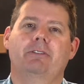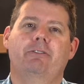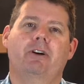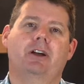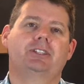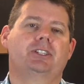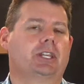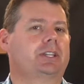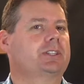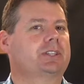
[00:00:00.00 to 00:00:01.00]
find
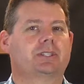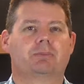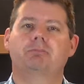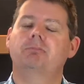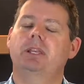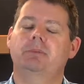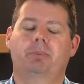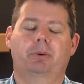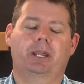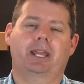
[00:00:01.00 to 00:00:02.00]
Jesus
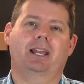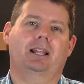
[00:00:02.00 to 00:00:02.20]
mid-prayer